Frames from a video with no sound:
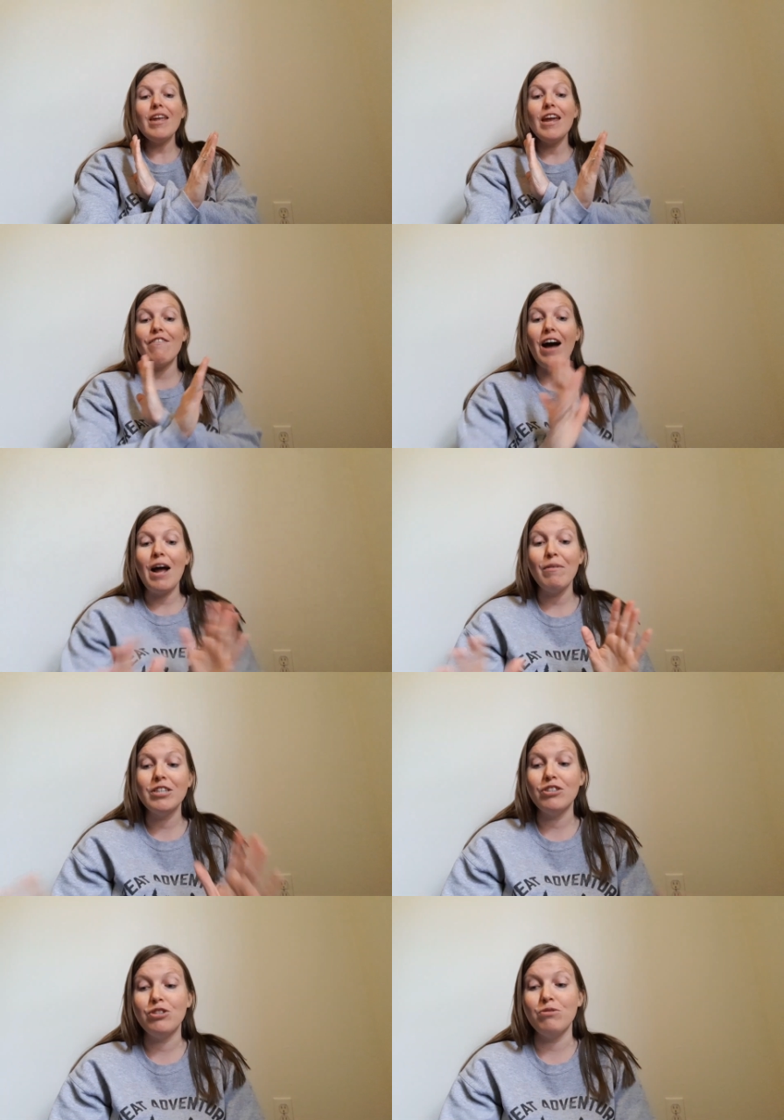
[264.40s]
If I were
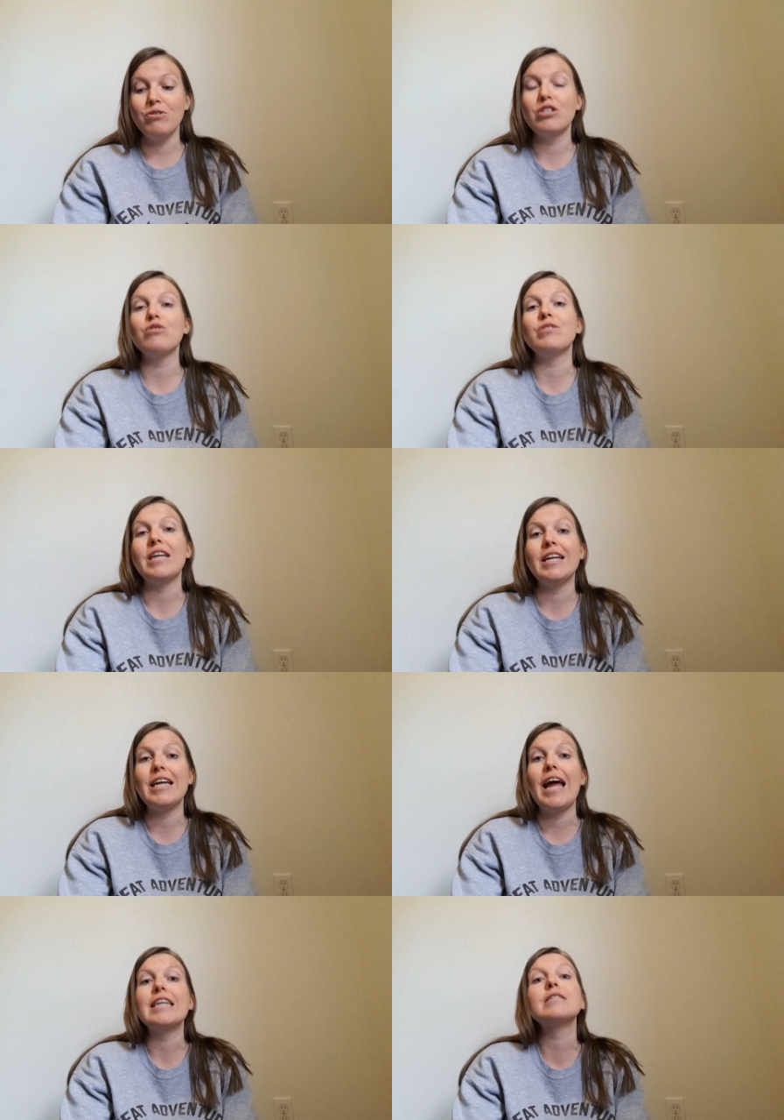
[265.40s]
to choose to
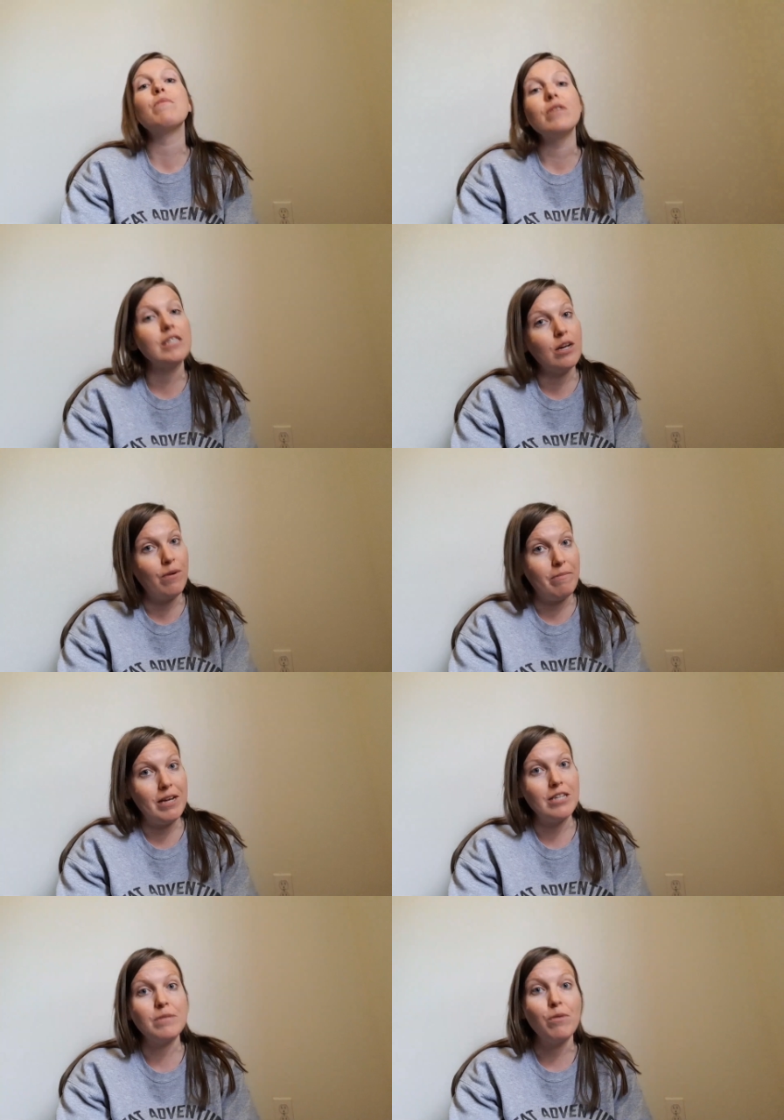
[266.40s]
send a sports
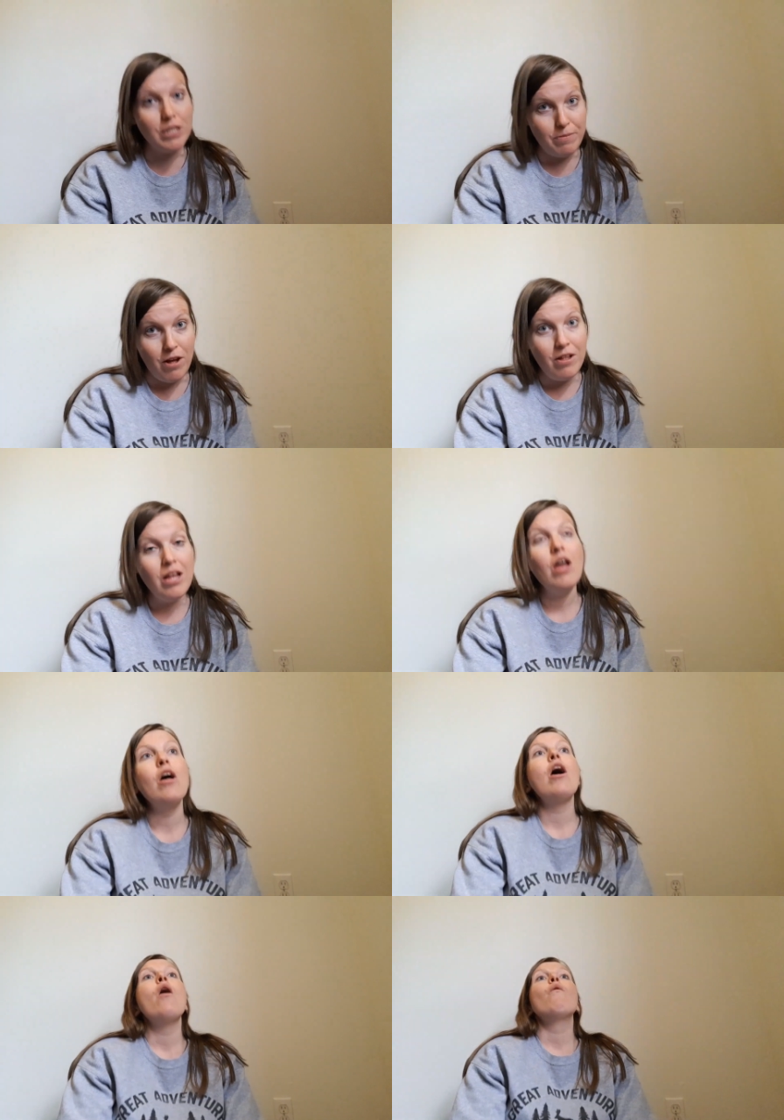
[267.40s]
equipment, a sports ball,
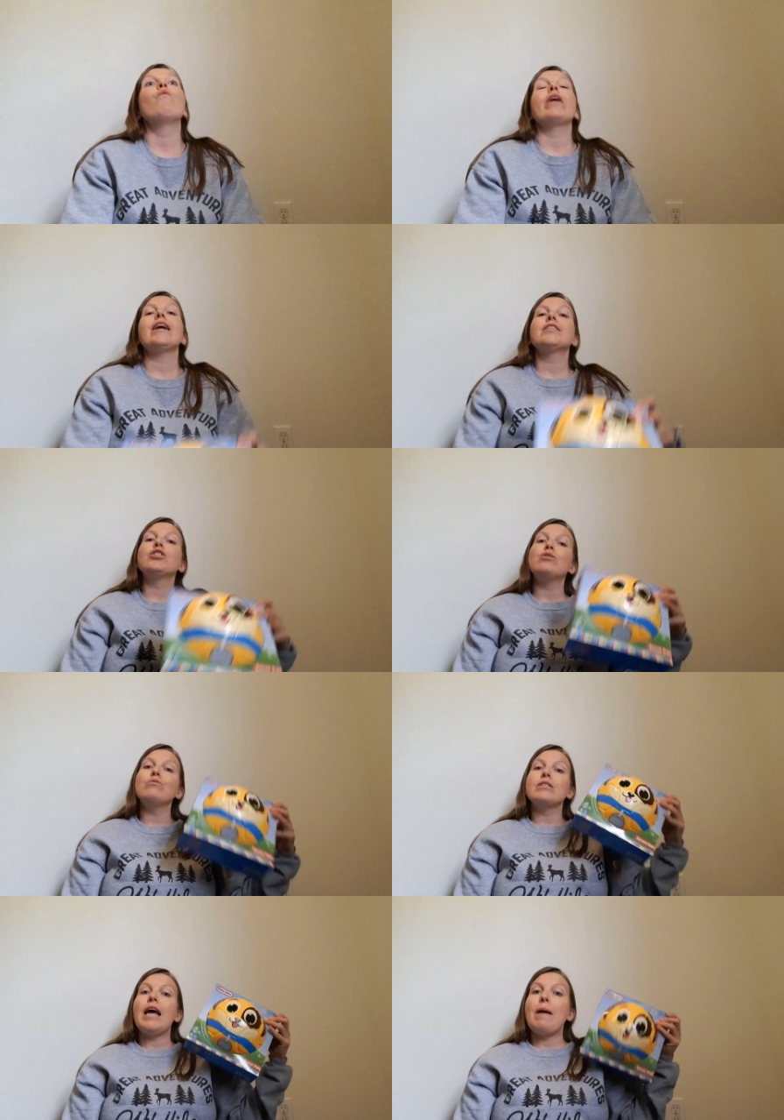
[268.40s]
would I
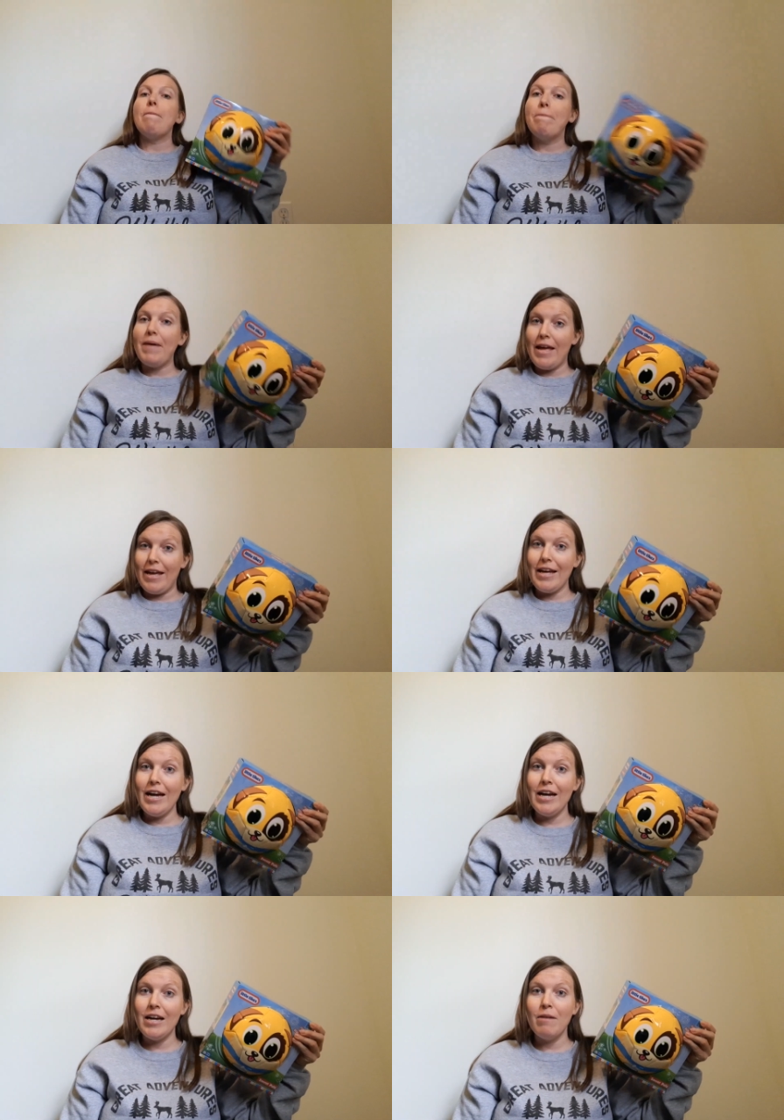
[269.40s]
choose a big
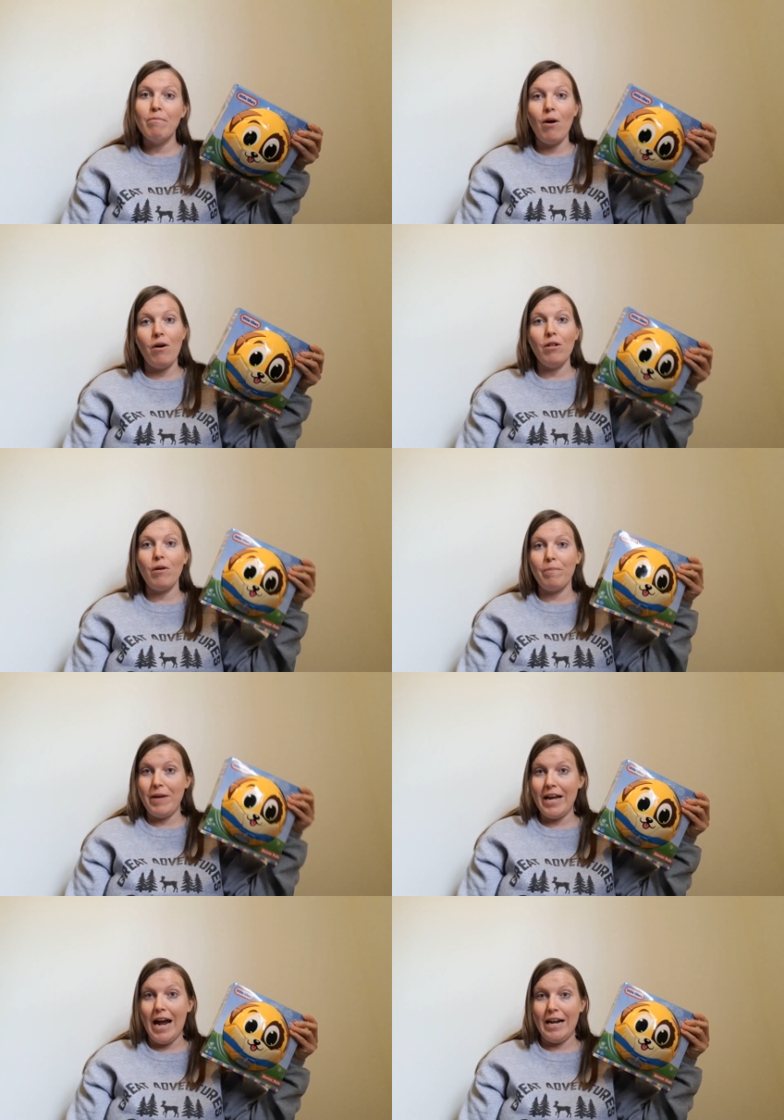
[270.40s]
ball or
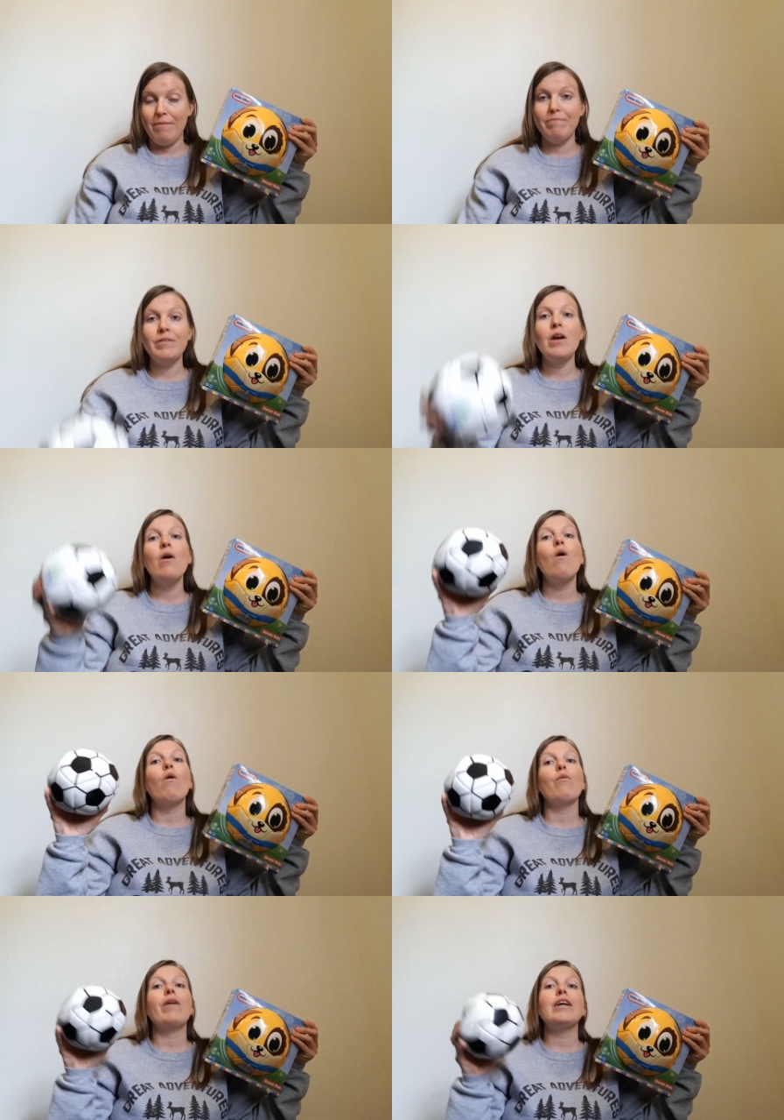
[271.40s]
big item,
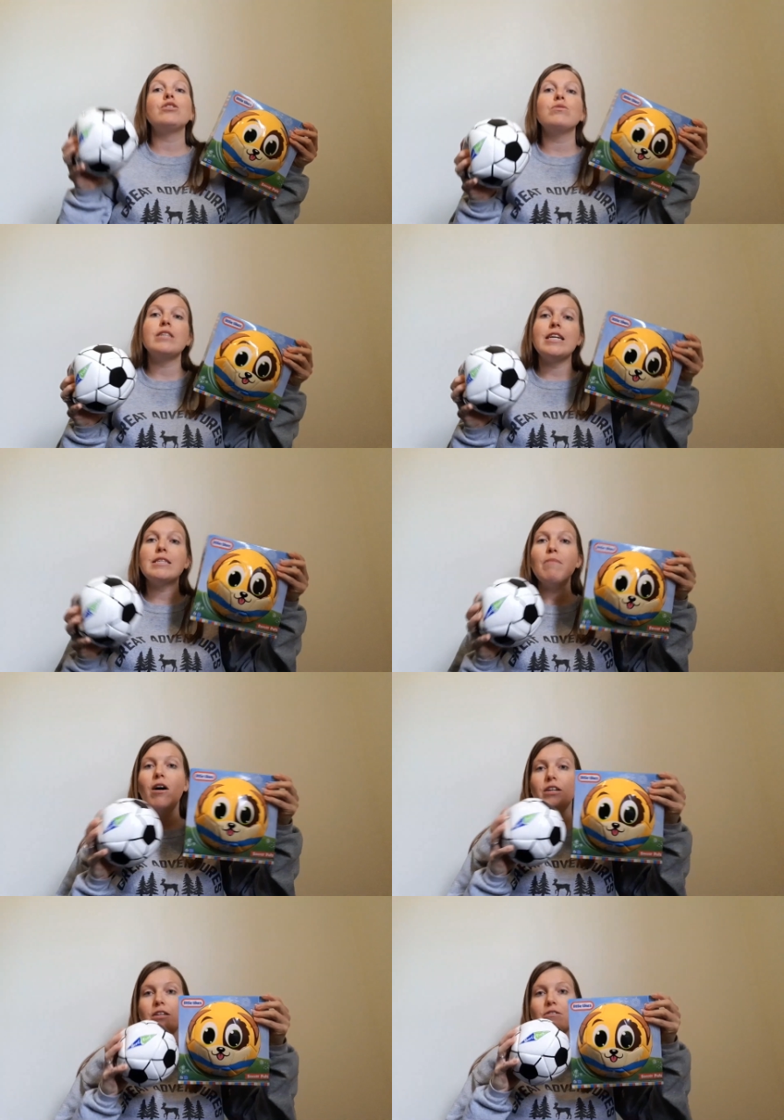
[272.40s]
or would I choose a
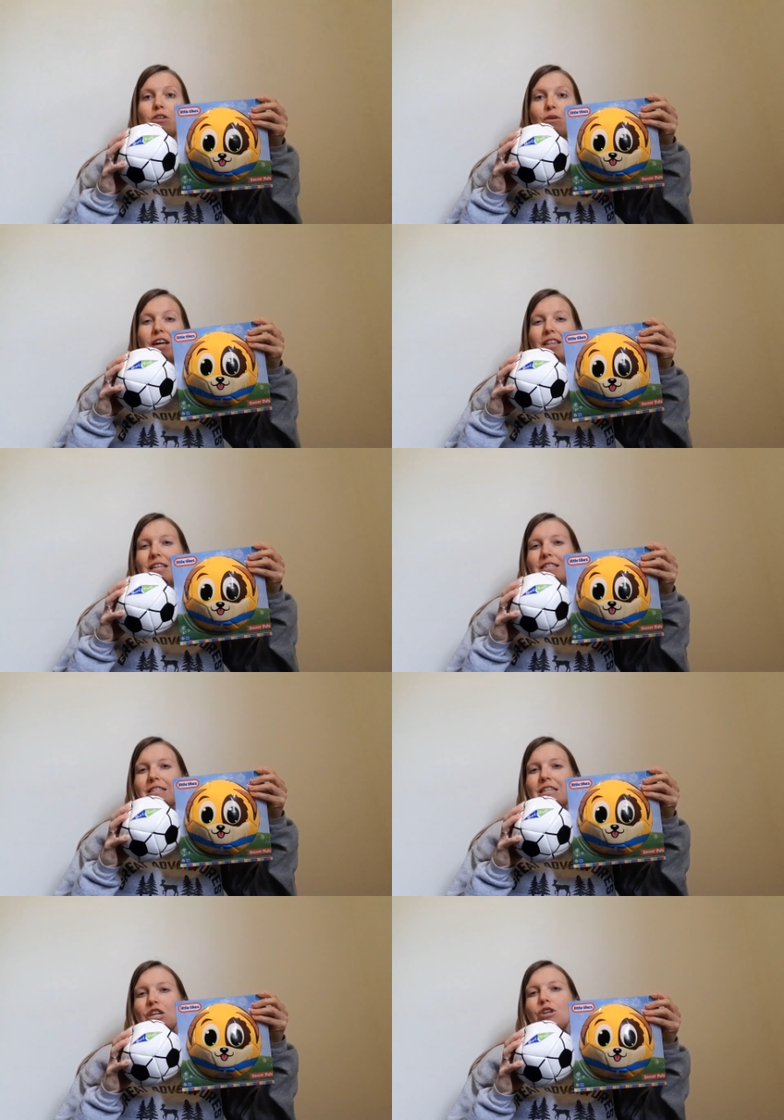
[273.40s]
smaller? So again, this
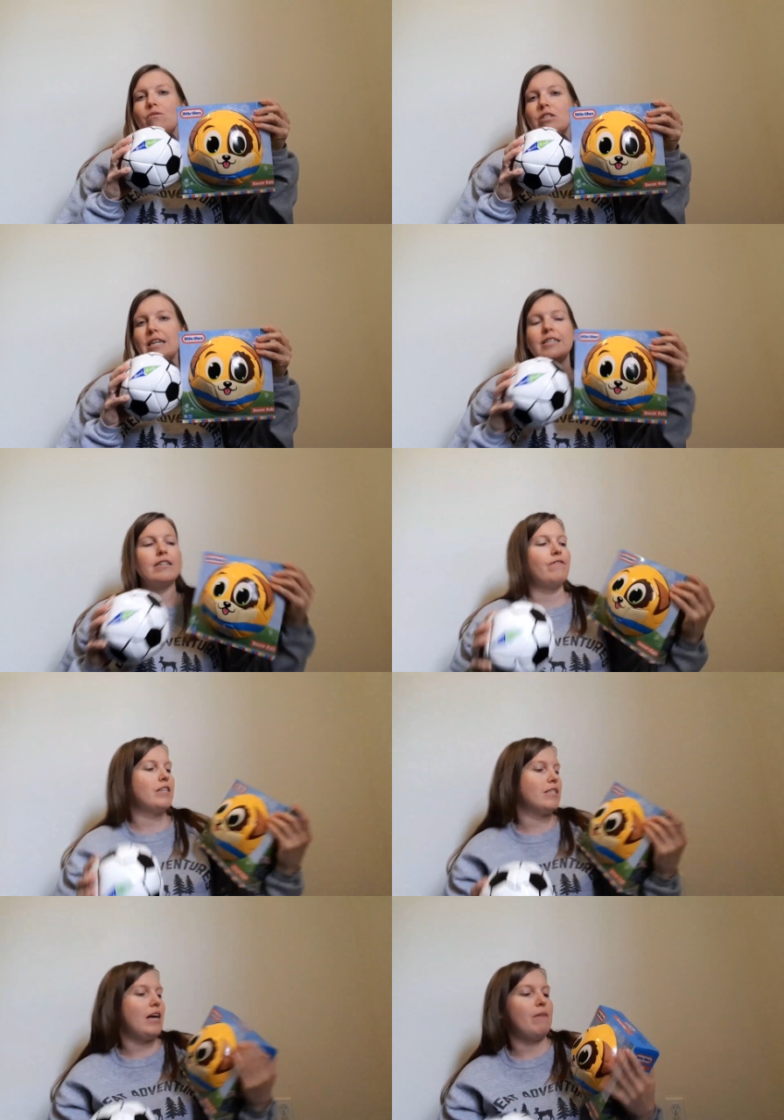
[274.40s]
isn't a huge size difference.